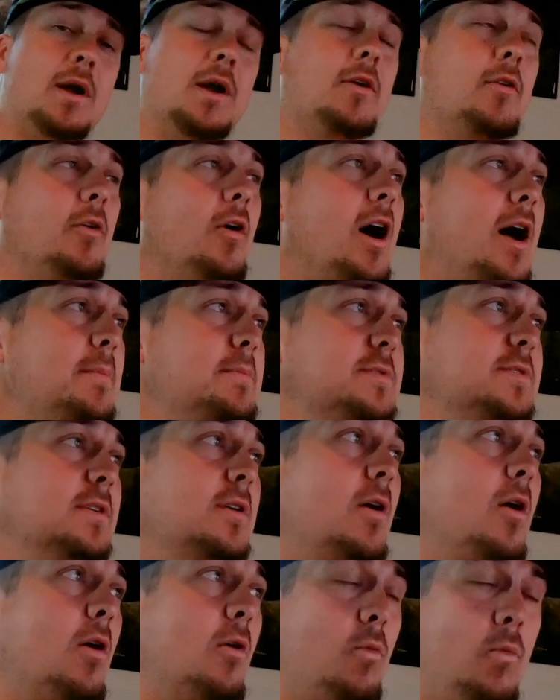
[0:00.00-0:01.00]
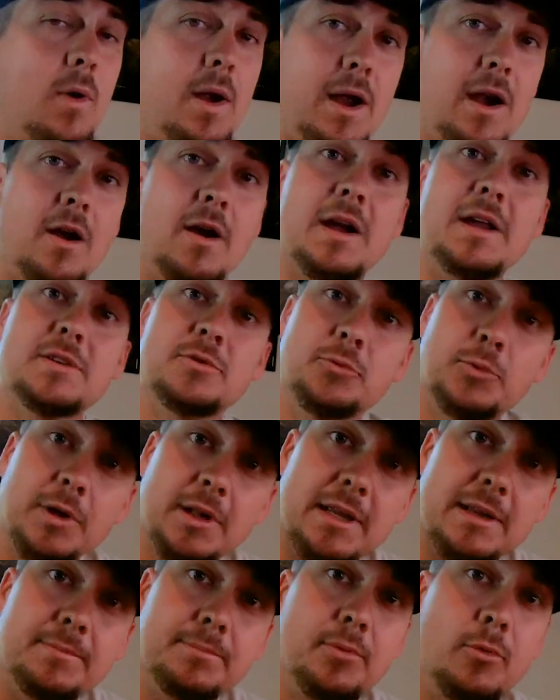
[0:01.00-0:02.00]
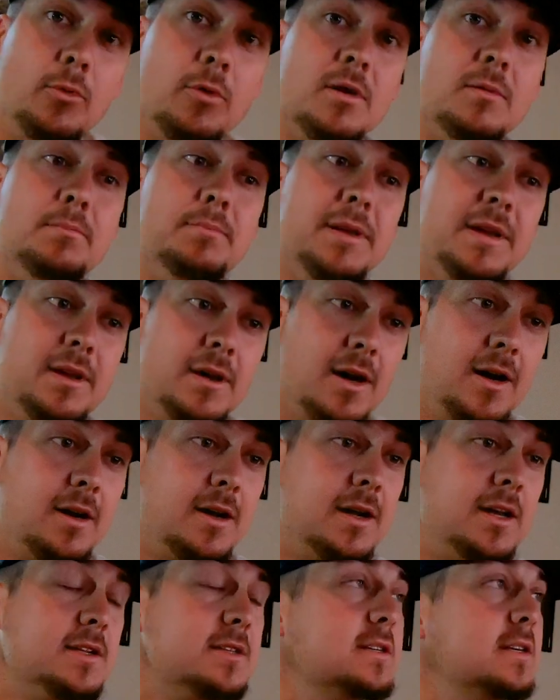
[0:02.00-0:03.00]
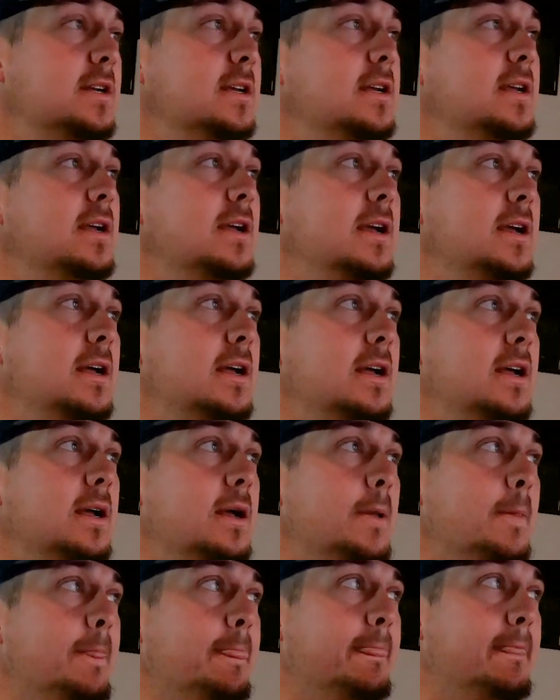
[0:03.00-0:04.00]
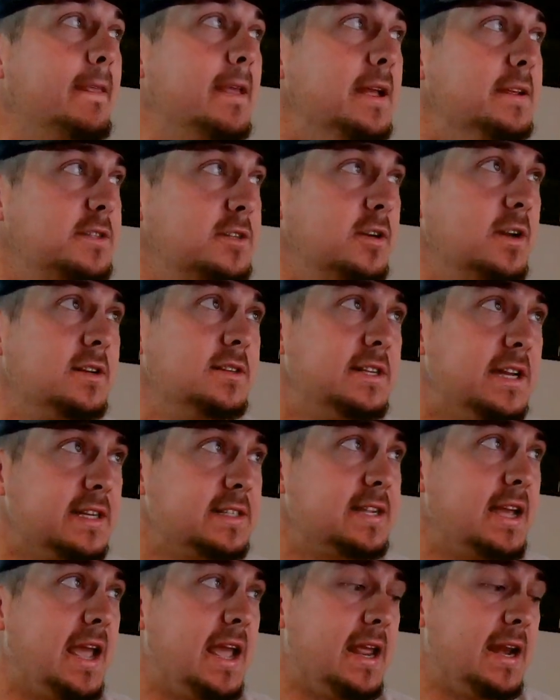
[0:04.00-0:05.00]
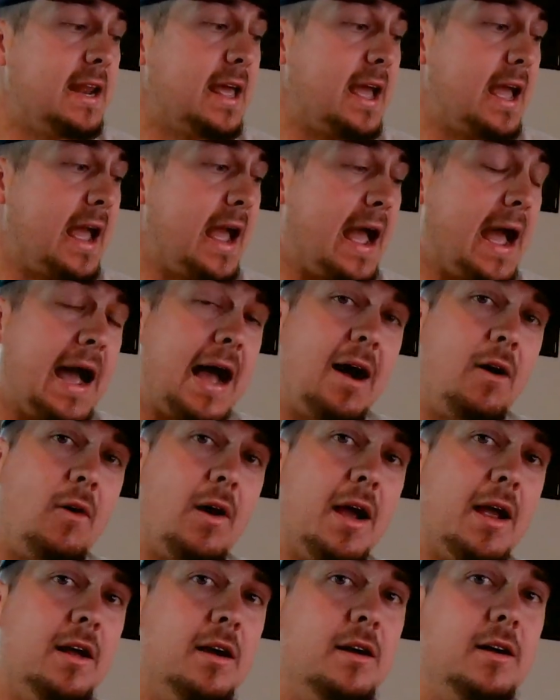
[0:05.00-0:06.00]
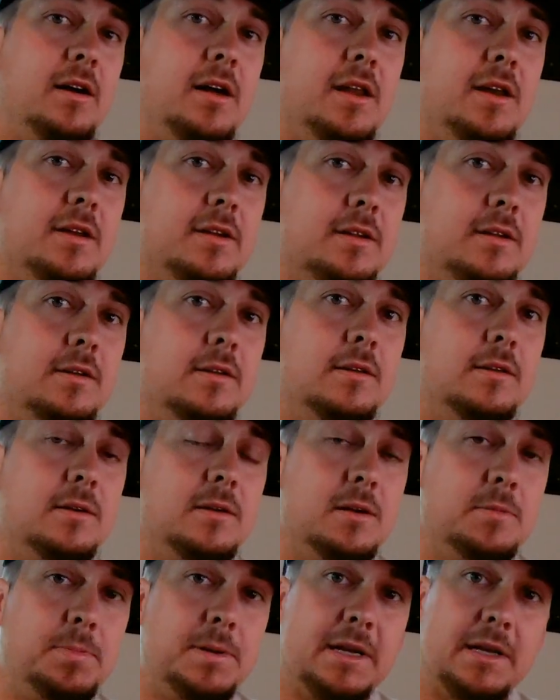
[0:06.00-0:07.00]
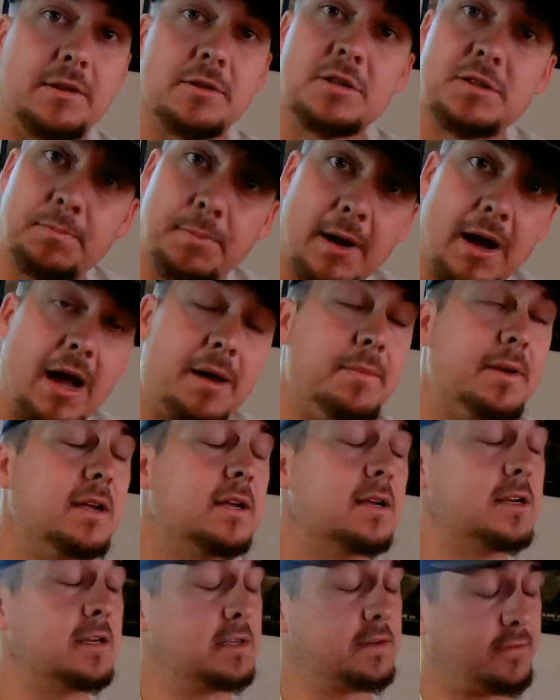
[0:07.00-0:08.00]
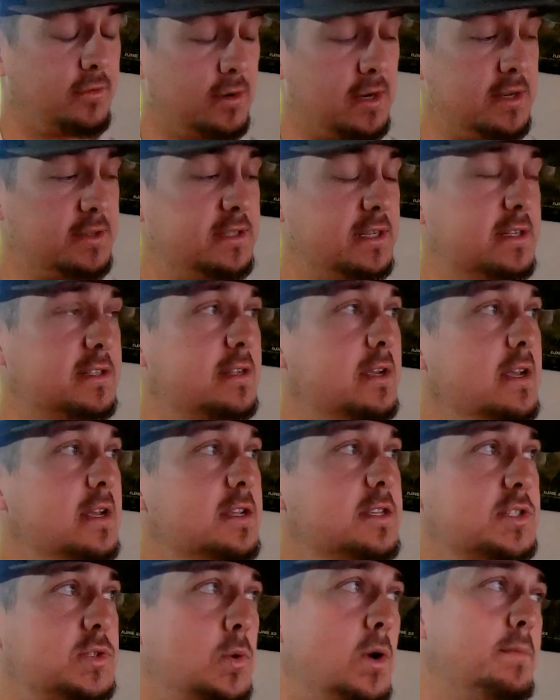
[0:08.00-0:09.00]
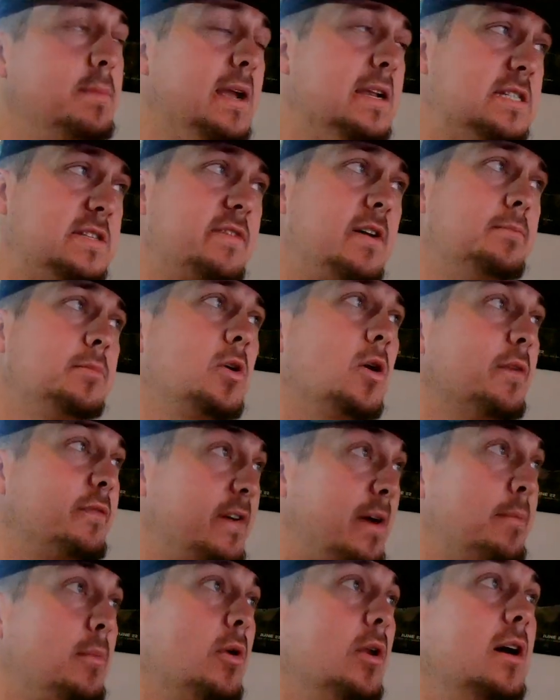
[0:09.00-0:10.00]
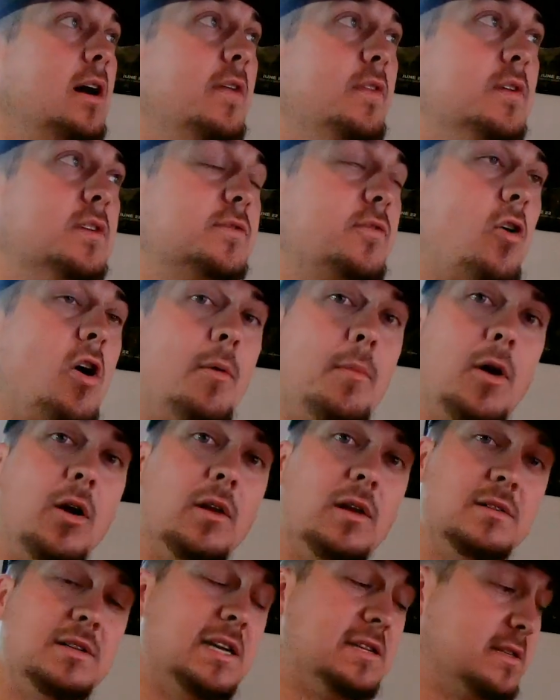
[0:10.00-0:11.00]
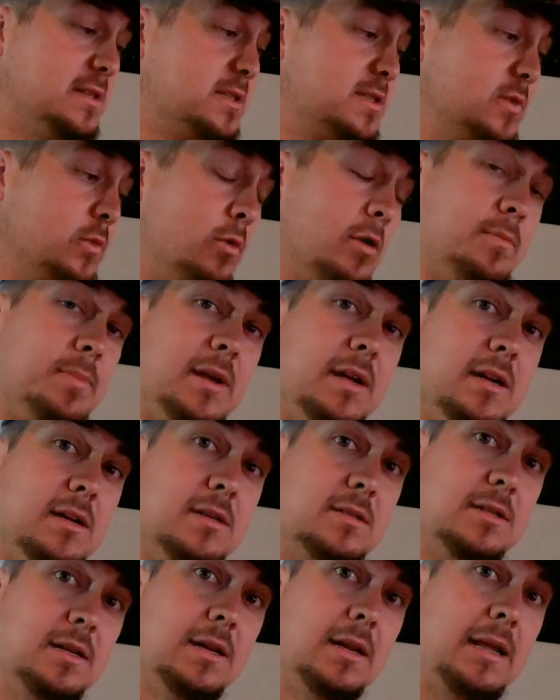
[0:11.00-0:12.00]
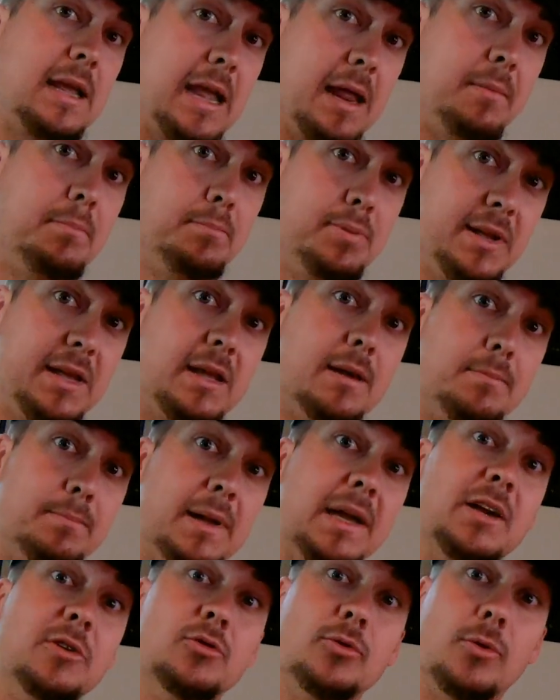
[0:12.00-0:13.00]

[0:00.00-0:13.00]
what crops are where is really important because it's going to dictate how I hunt a particular spot because, for instance, soybeans, if I'm going to hunt this farm early season, soybeans can be a big